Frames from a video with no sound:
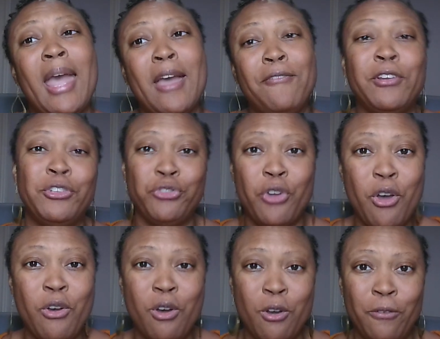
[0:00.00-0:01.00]
have
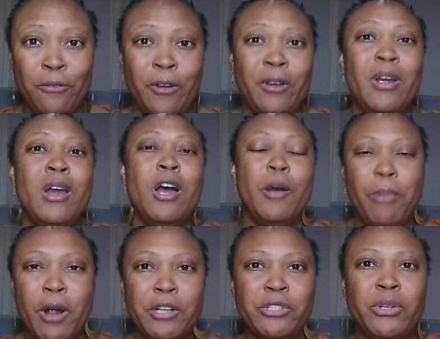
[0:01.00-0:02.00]
control over a
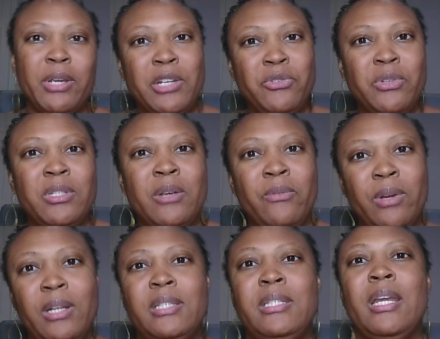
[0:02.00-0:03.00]
partial interest in
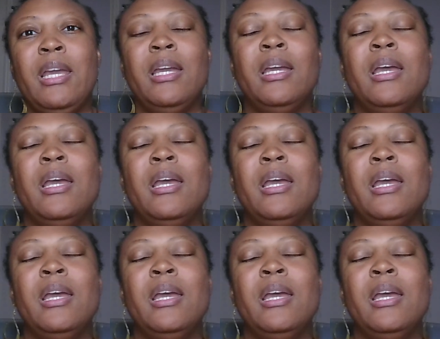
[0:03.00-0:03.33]
real estate.